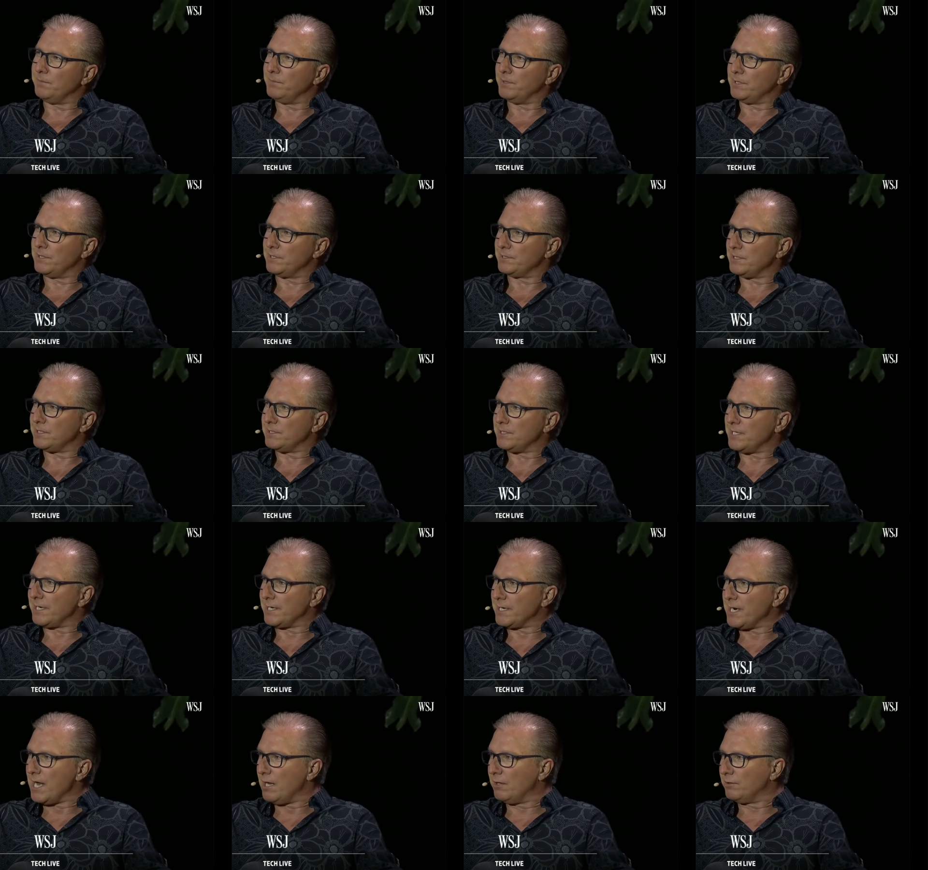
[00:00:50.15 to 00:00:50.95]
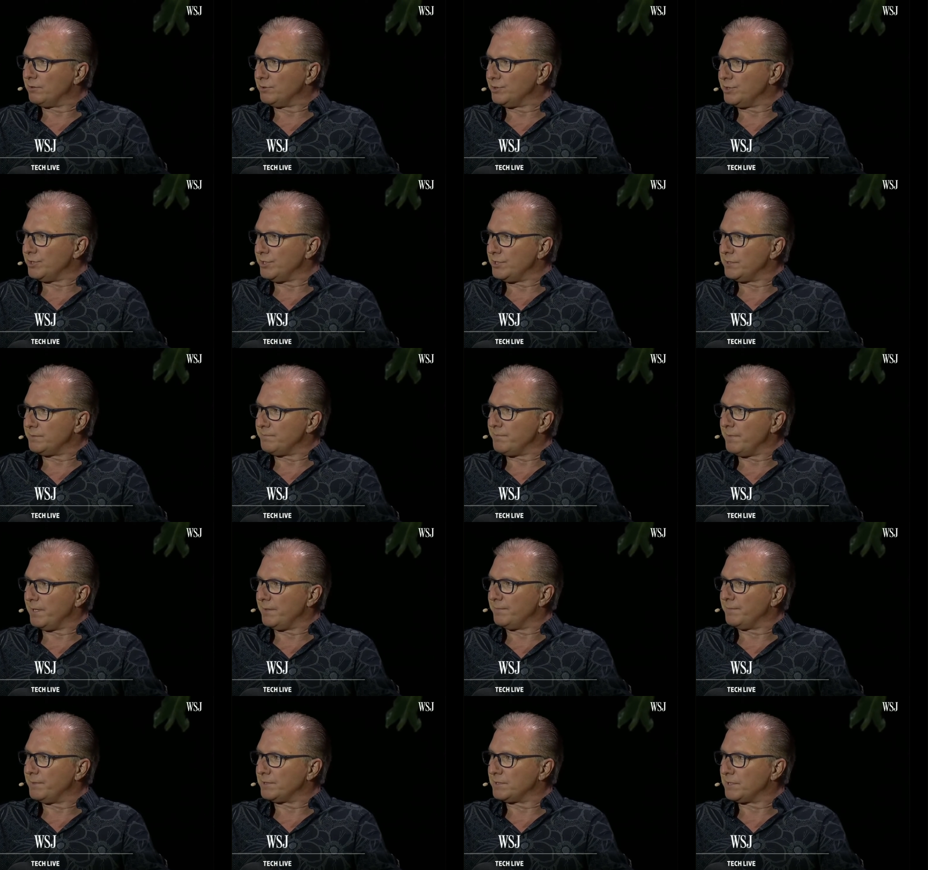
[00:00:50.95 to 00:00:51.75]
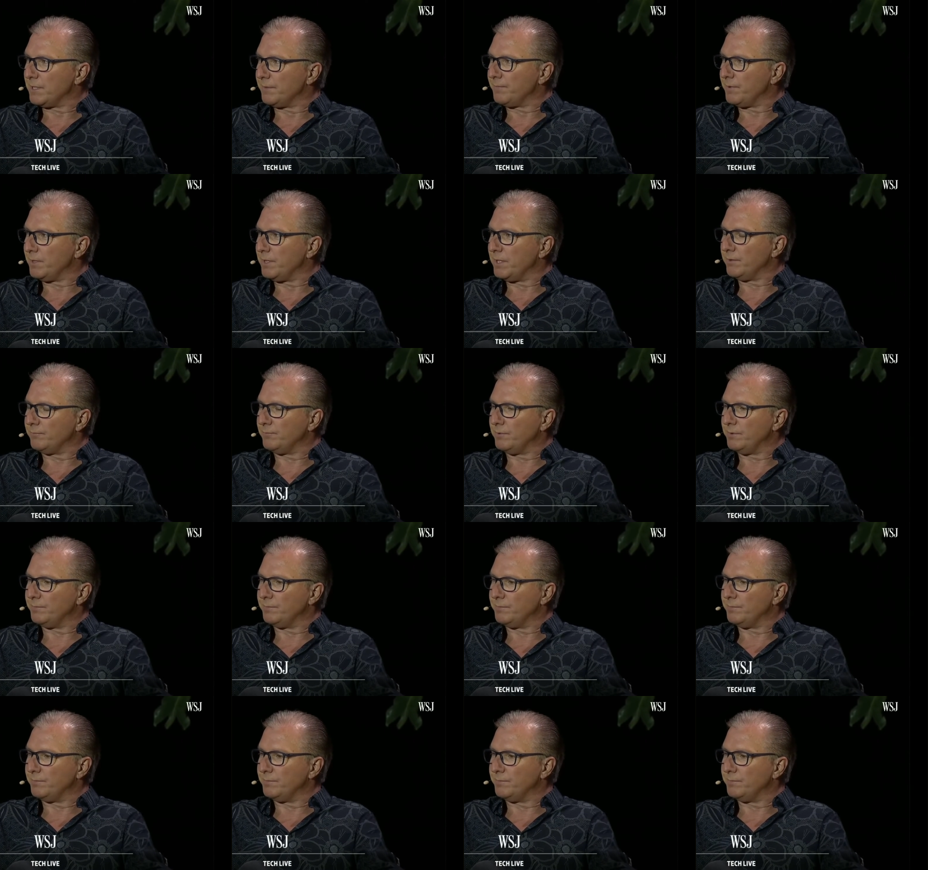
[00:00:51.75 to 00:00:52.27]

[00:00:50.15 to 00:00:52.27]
Because the technologies may have been something that we've